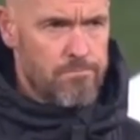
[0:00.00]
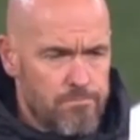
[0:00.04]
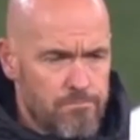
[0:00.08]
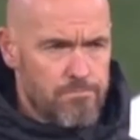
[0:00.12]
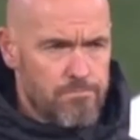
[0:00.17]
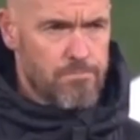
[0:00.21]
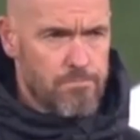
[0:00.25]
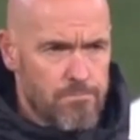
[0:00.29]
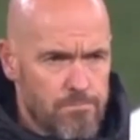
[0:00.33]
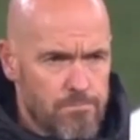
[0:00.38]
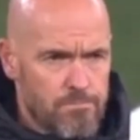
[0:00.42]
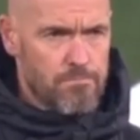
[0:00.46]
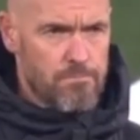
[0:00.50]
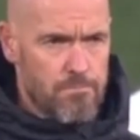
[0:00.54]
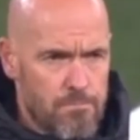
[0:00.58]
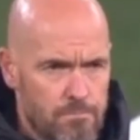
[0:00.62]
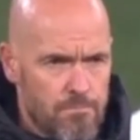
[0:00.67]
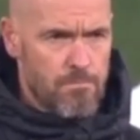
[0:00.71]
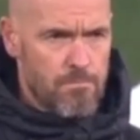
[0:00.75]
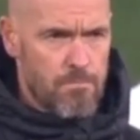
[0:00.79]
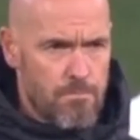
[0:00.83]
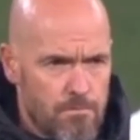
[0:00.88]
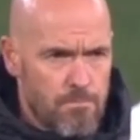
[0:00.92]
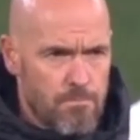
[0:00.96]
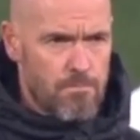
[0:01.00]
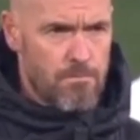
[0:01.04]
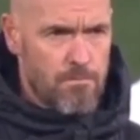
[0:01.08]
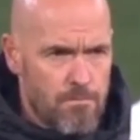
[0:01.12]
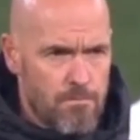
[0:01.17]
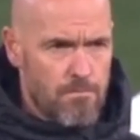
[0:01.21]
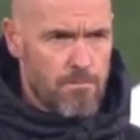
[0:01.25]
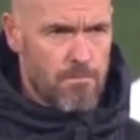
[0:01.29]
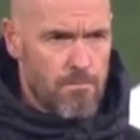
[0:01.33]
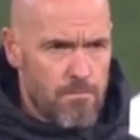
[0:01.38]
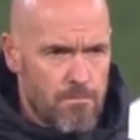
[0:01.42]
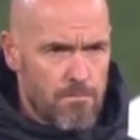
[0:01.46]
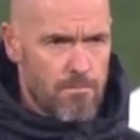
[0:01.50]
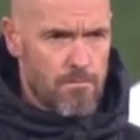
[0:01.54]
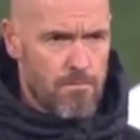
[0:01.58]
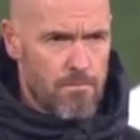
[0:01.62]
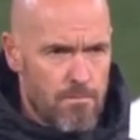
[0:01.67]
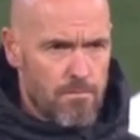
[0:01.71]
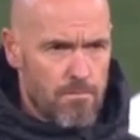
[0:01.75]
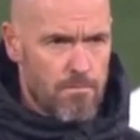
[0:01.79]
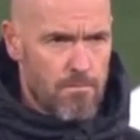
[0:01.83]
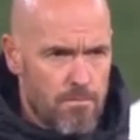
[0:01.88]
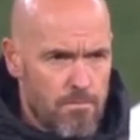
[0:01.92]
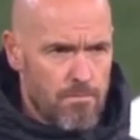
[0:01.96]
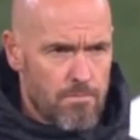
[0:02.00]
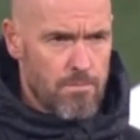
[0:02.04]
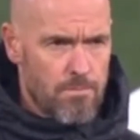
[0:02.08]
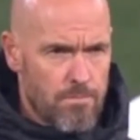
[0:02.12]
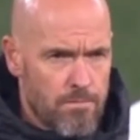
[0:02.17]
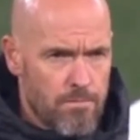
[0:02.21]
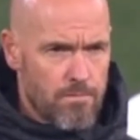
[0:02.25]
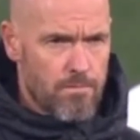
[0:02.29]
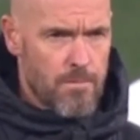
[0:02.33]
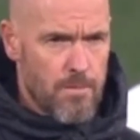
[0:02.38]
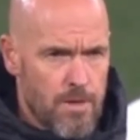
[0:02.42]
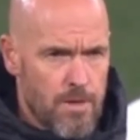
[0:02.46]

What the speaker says: high-class man managing, quick-time